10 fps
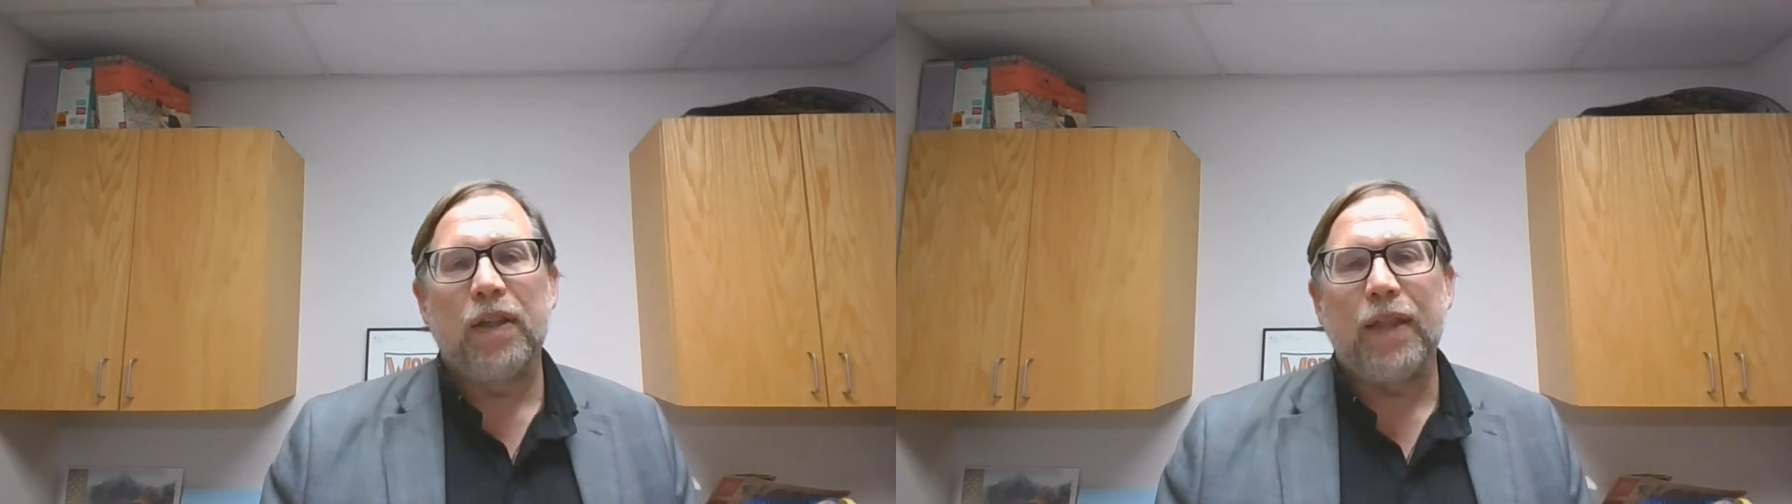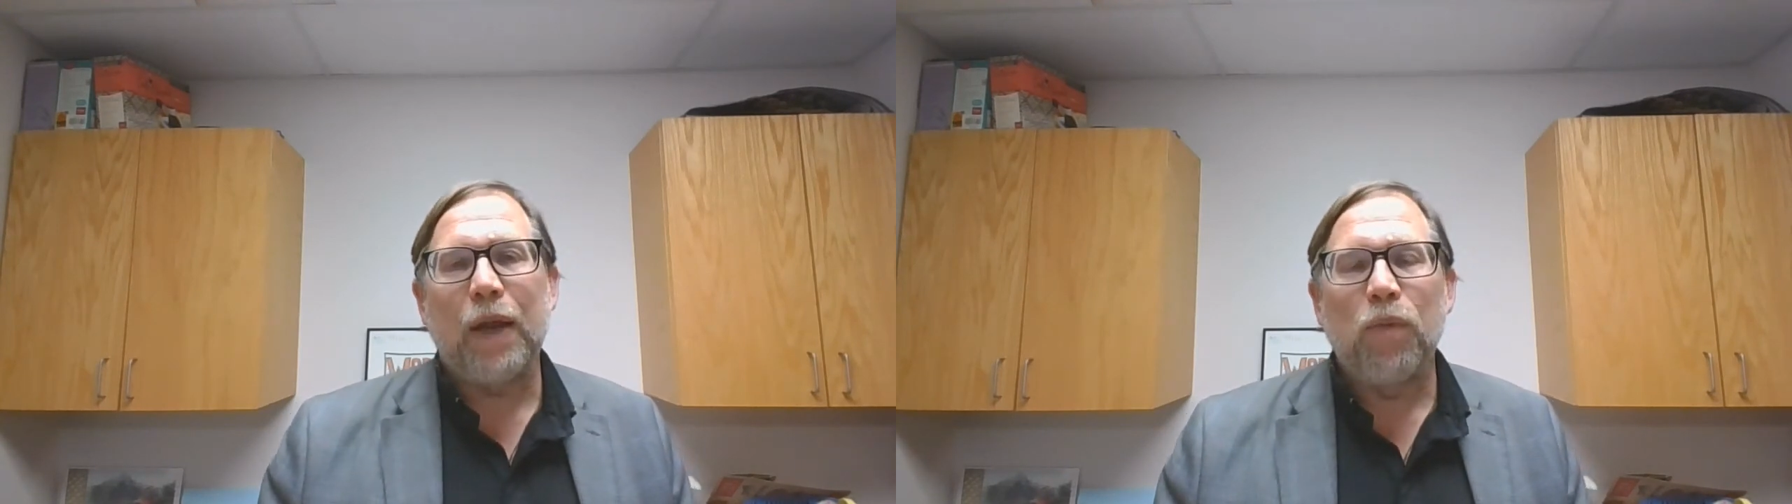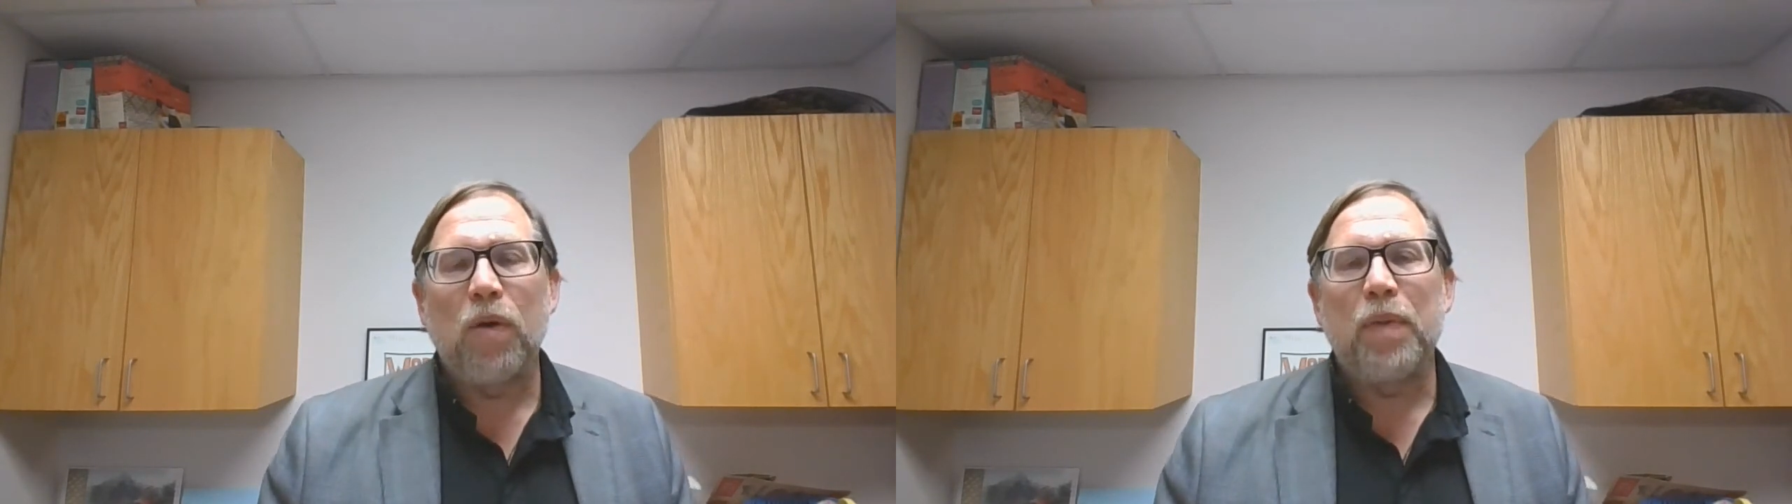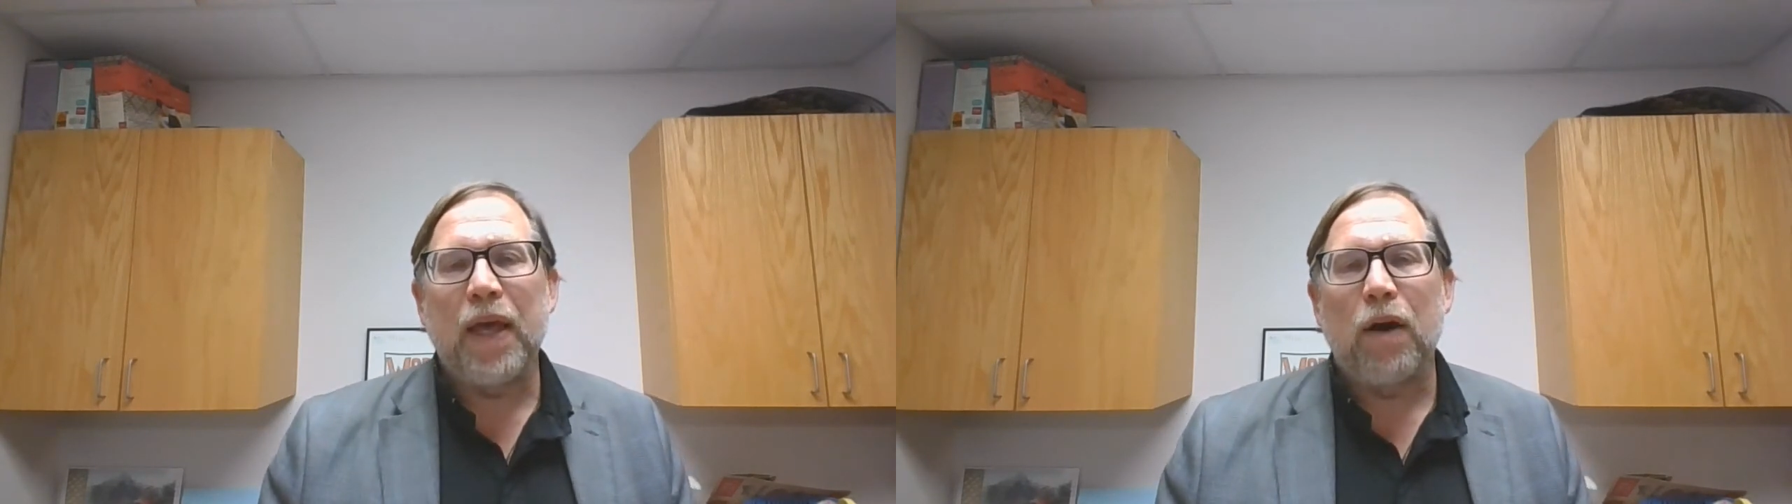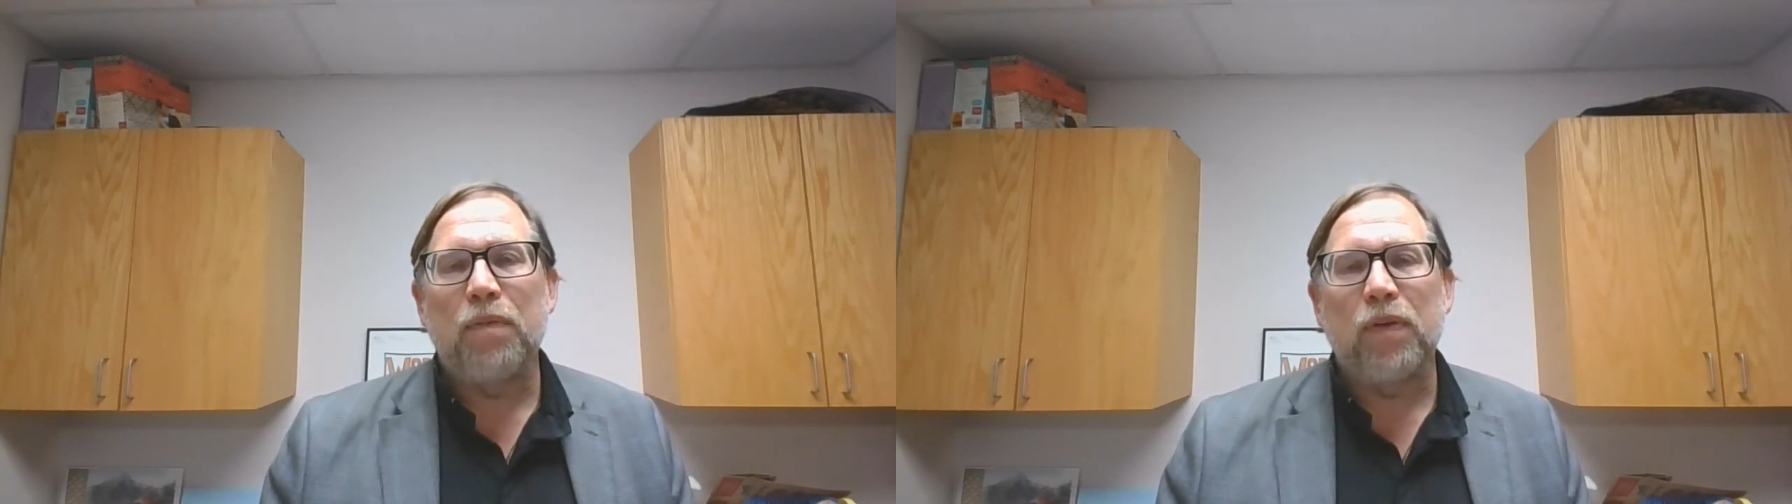that will be
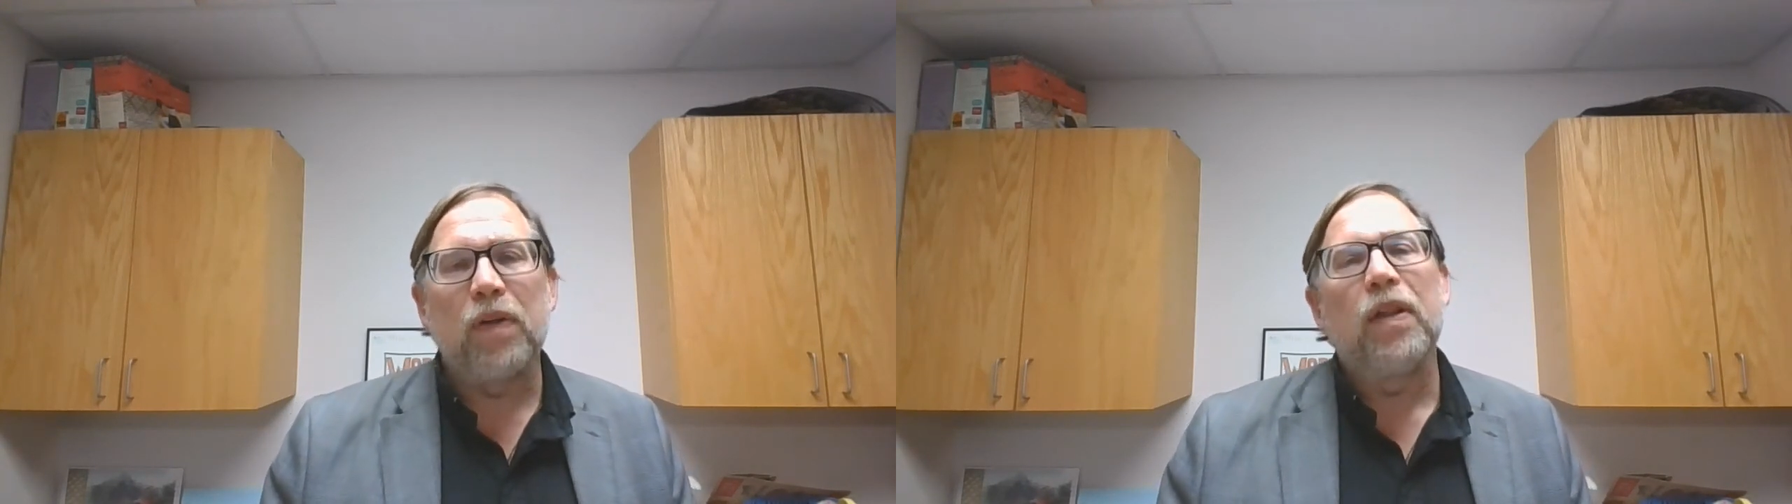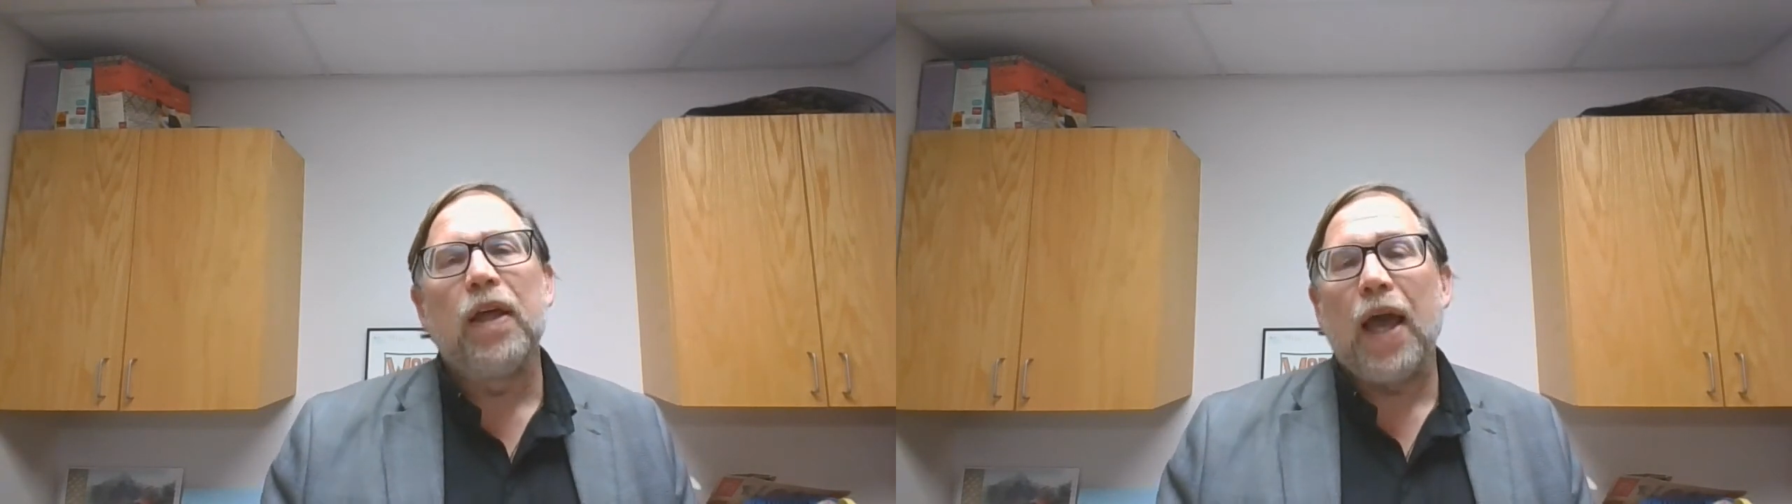helpful.